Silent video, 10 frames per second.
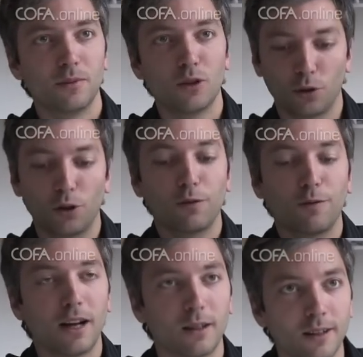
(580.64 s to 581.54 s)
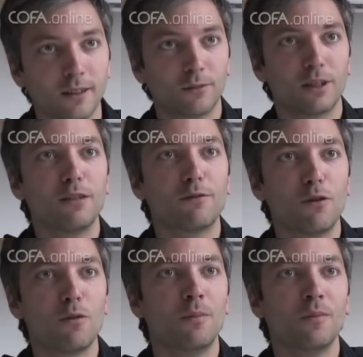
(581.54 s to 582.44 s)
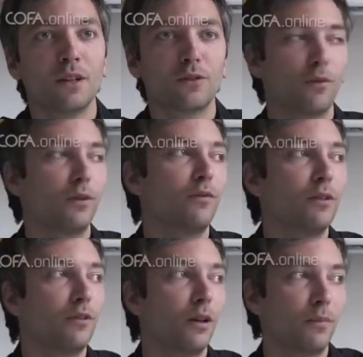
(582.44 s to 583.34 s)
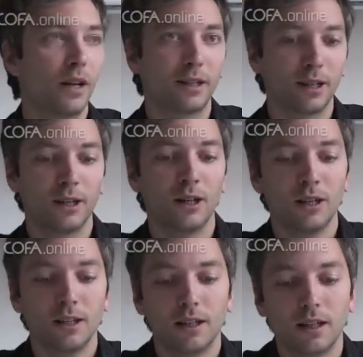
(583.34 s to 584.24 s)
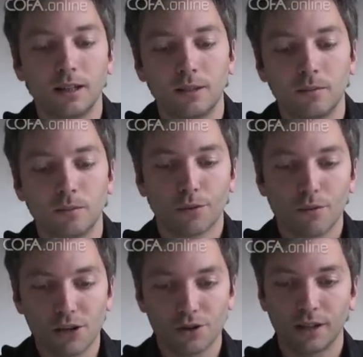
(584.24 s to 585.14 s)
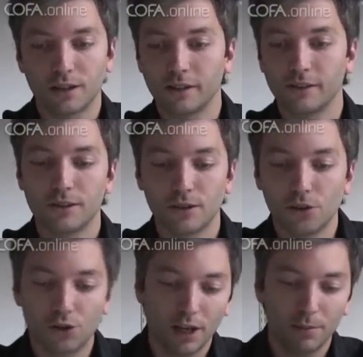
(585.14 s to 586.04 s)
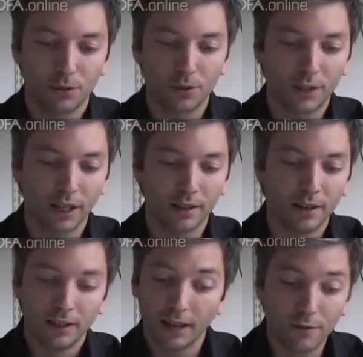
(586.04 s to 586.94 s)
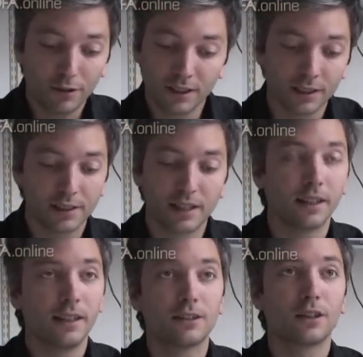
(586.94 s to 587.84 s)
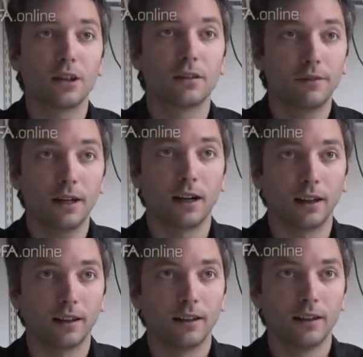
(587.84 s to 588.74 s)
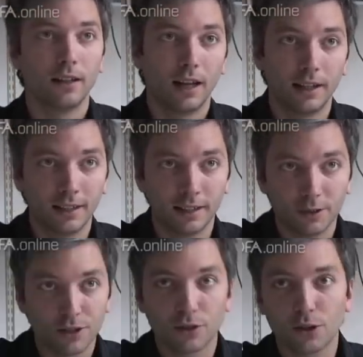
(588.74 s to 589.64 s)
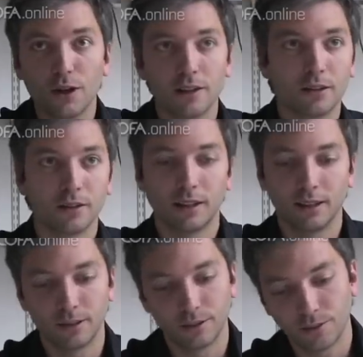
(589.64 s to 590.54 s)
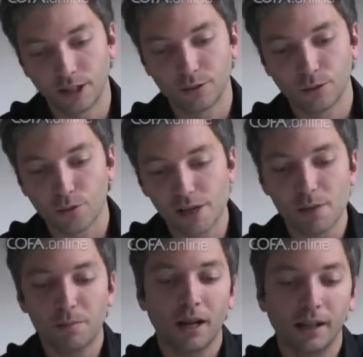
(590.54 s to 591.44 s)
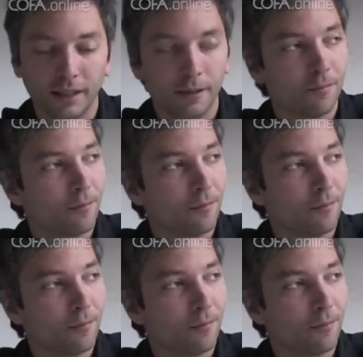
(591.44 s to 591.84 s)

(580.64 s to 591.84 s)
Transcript: you know, cut flat and really deformed, so we've developed like, we rationalize the shape, so you can, everything is like laser cut flat, and then there is the skeleton, and you reapply